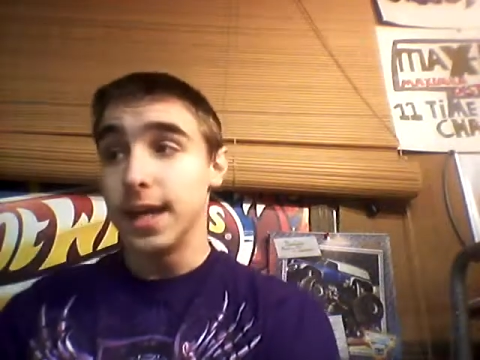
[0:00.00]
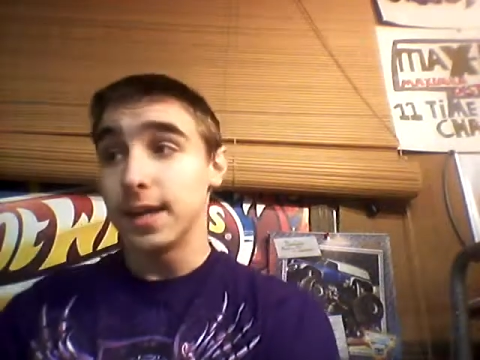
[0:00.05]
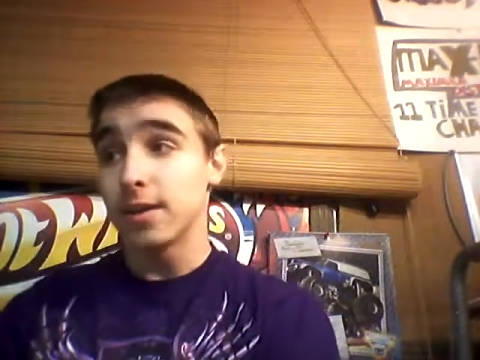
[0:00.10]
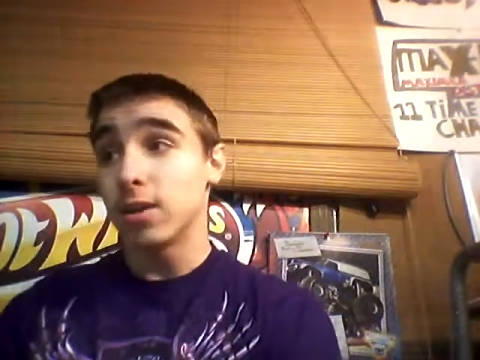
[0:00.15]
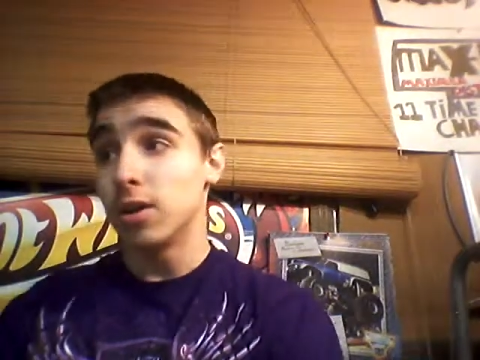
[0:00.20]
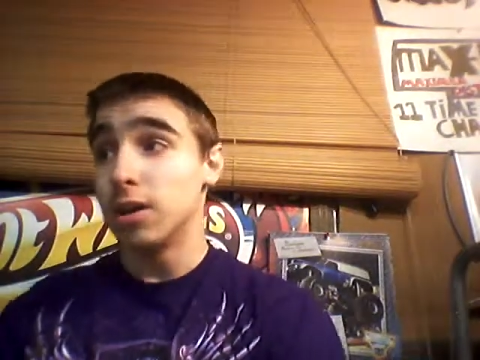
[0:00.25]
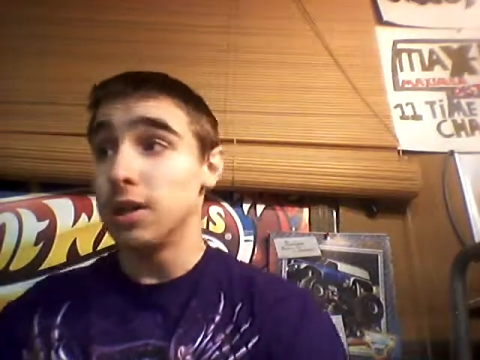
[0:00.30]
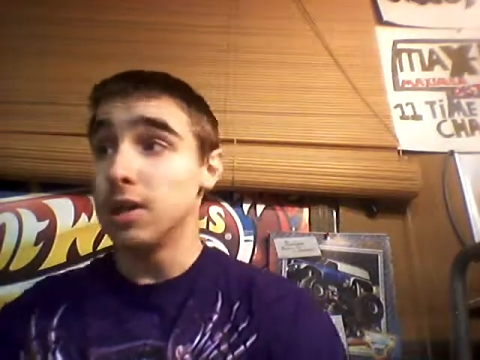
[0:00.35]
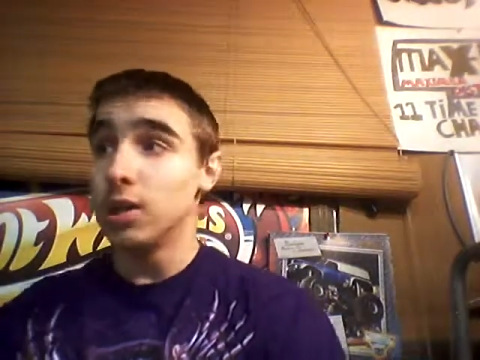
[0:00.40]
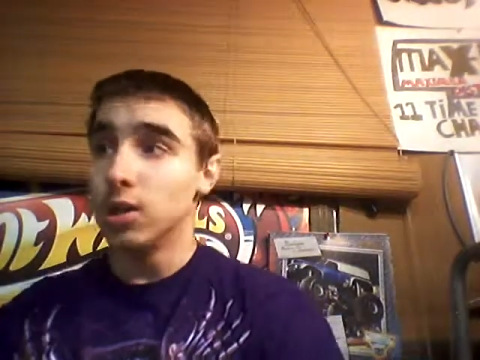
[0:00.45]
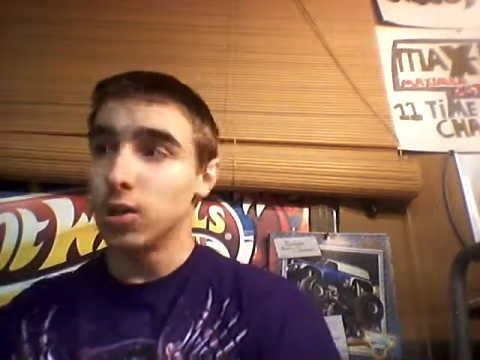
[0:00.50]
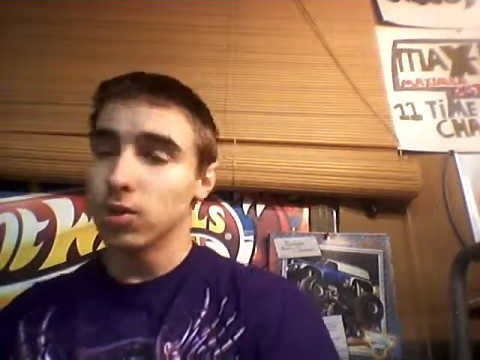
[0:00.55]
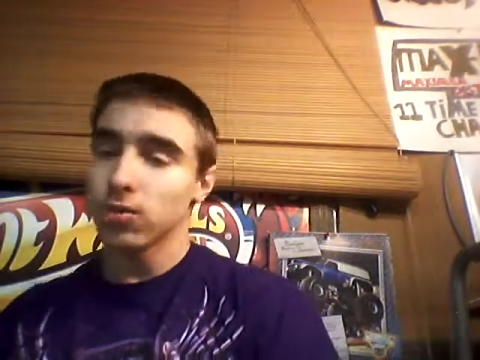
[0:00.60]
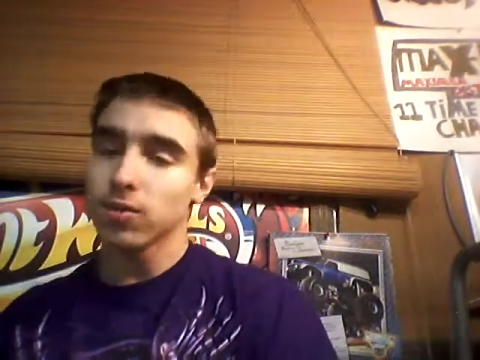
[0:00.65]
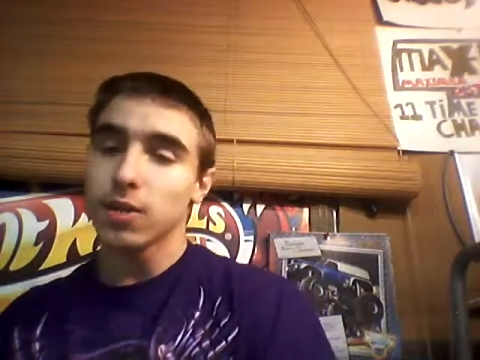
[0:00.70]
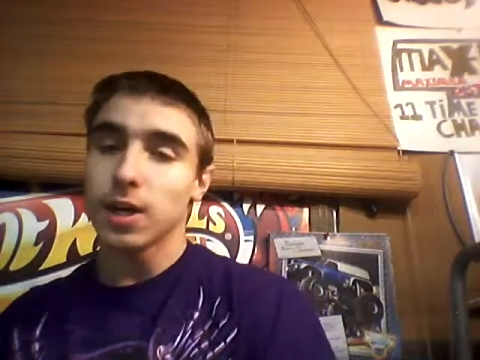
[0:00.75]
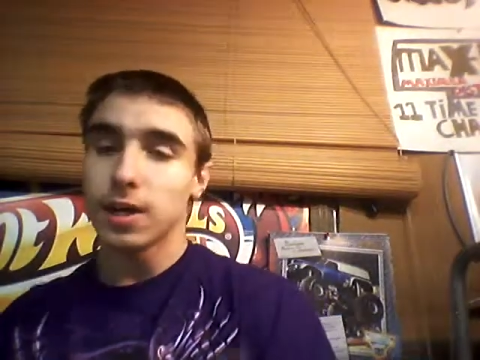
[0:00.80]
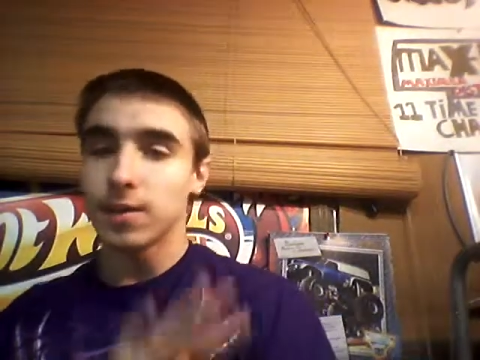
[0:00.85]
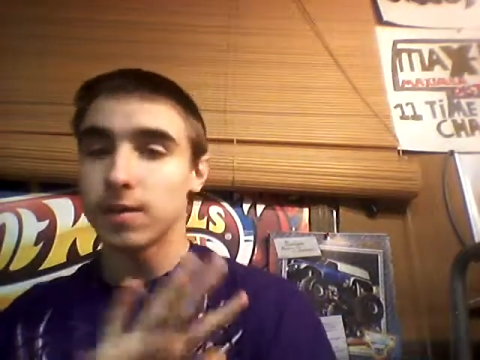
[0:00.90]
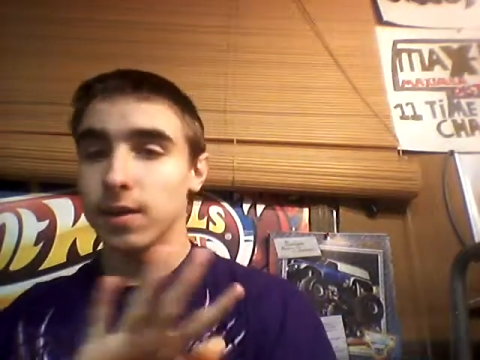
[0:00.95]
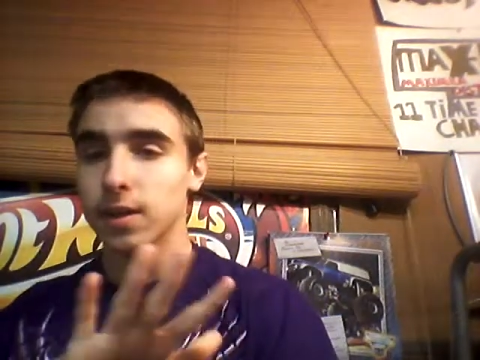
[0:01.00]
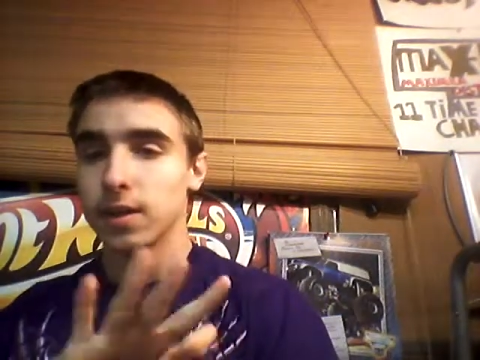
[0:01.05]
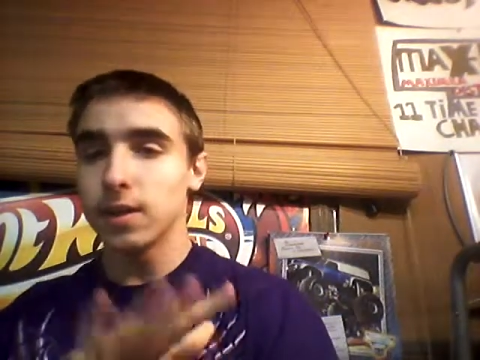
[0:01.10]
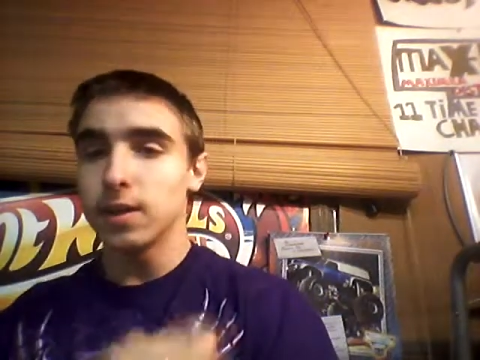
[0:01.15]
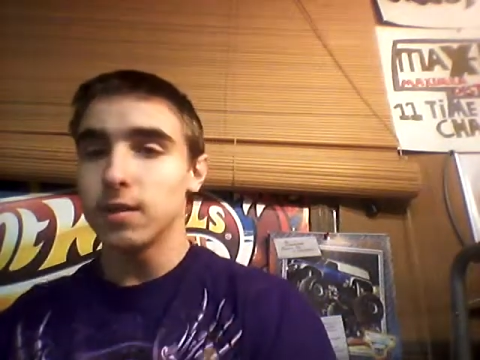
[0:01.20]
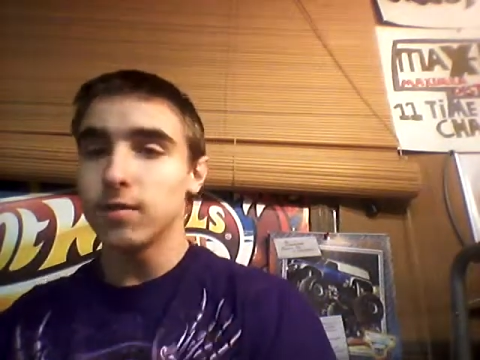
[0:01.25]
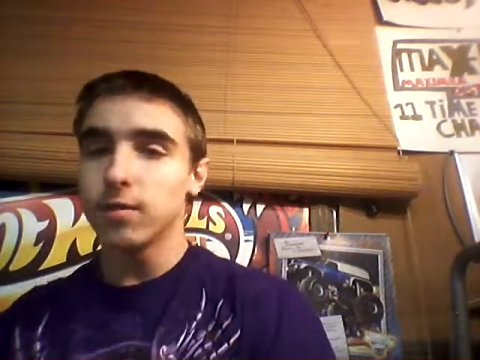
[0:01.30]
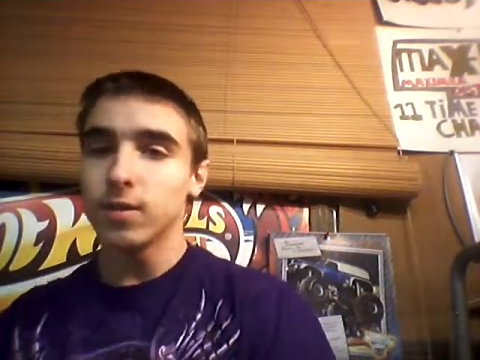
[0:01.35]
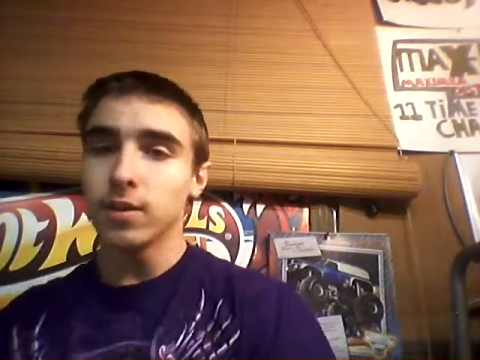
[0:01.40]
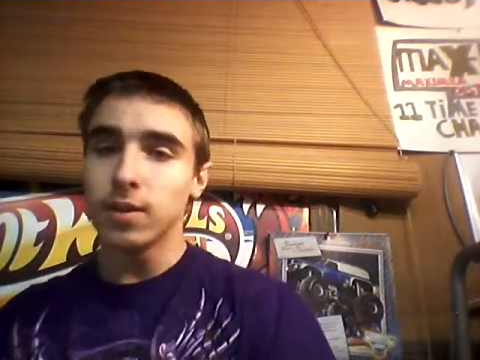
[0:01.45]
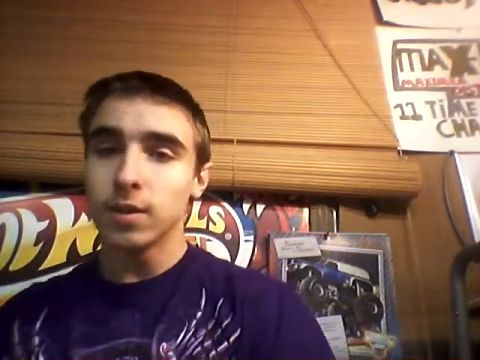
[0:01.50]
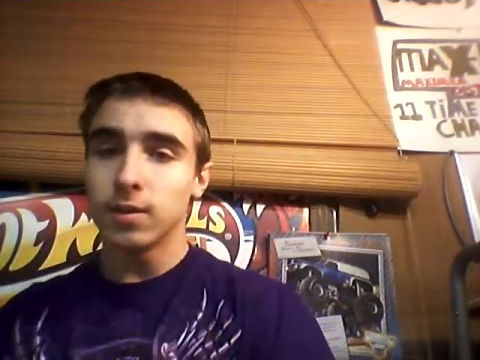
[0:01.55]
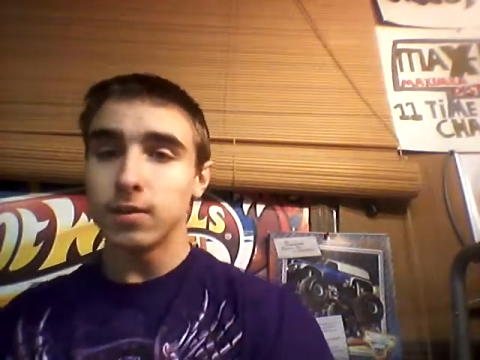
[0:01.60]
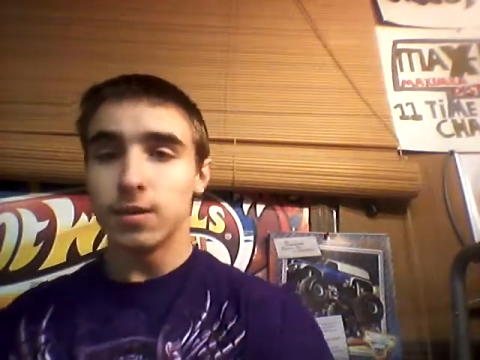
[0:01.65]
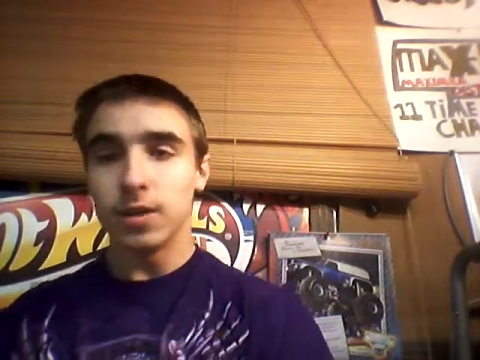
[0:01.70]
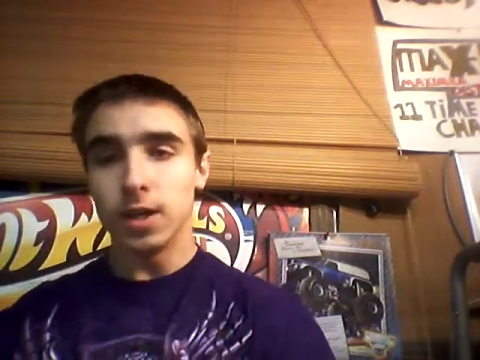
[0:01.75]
I thought, you know, just kind of take it easy.